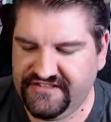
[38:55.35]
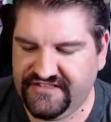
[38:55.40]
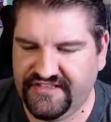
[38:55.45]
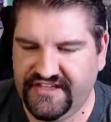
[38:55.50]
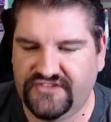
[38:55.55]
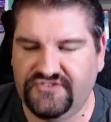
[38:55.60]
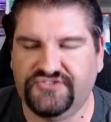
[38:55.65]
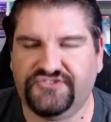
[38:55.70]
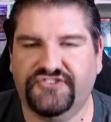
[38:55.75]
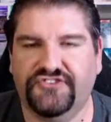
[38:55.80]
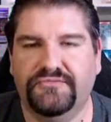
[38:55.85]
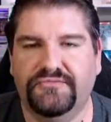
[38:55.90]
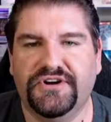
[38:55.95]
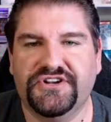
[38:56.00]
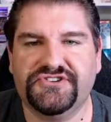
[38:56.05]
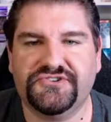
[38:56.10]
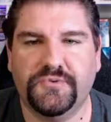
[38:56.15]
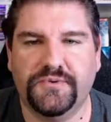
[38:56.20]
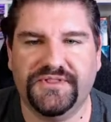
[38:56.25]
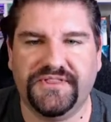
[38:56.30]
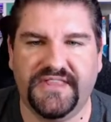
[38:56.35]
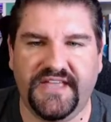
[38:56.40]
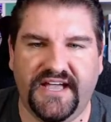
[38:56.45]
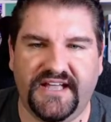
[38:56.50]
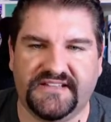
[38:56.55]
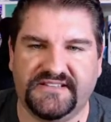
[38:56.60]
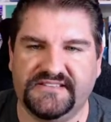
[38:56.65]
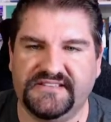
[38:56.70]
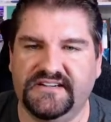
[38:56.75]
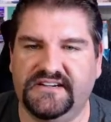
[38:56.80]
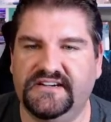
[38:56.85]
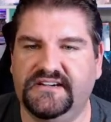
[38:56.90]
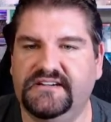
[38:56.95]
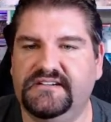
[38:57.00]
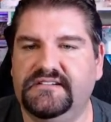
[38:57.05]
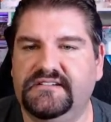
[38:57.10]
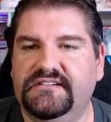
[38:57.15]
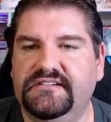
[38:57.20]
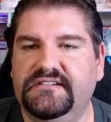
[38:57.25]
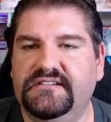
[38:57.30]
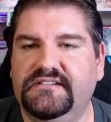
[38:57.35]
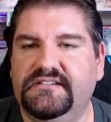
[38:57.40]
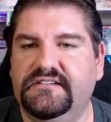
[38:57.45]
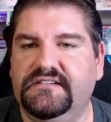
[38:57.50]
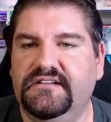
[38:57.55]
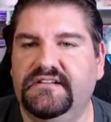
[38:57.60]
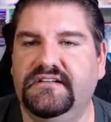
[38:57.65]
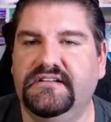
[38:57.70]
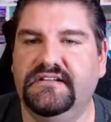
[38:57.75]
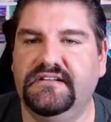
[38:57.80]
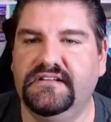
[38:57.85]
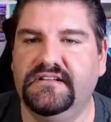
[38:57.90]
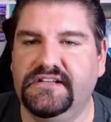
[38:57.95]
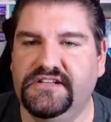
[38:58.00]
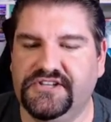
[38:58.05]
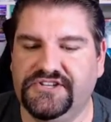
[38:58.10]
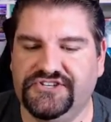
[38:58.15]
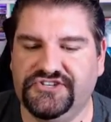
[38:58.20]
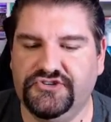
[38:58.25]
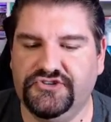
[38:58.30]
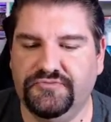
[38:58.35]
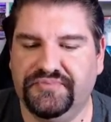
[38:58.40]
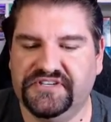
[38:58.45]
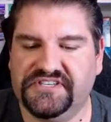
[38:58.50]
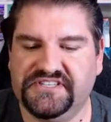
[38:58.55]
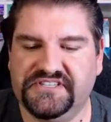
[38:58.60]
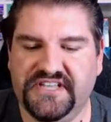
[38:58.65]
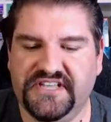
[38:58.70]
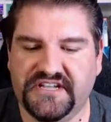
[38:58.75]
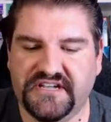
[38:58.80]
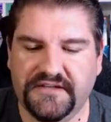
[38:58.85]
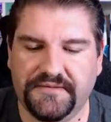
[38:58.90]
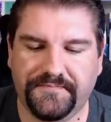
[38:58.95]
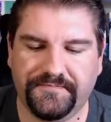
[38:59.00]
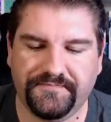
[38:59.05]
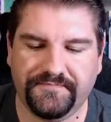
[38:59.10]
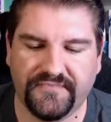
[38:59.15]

Thank you so much with that uh, super sticker.